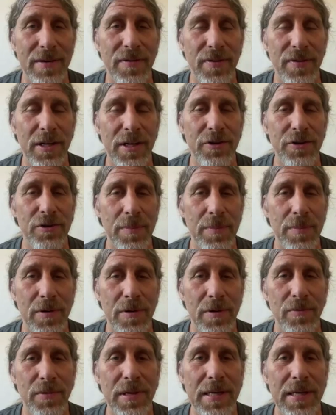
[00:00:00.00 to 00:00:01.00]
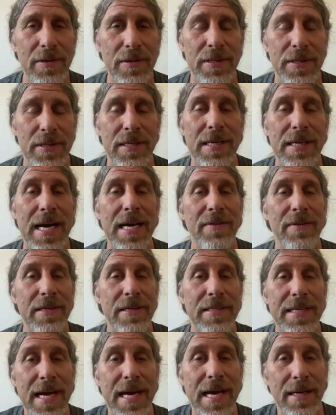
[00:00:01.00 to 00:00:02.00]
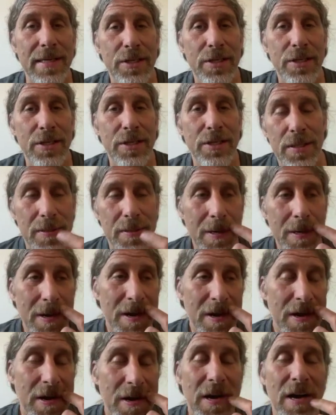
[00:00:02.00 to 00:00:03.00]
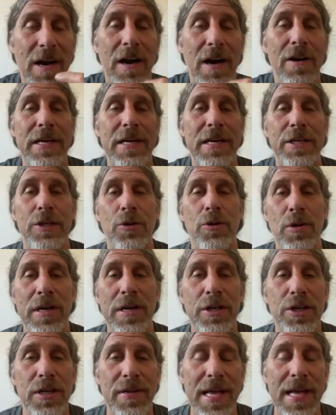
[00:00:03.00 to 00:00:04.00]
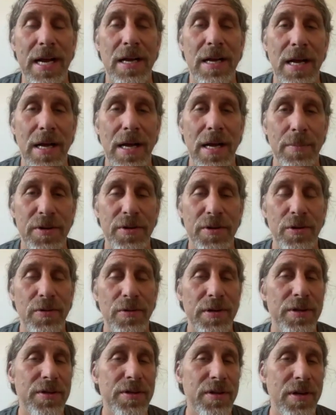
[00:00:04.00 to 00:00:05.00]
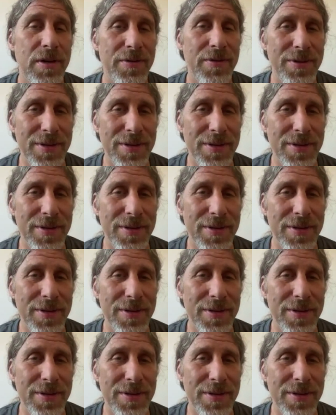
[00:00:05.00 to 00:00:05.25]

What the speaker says: and filtering, but really there's a lot of intelligence, our intuition that comes through this,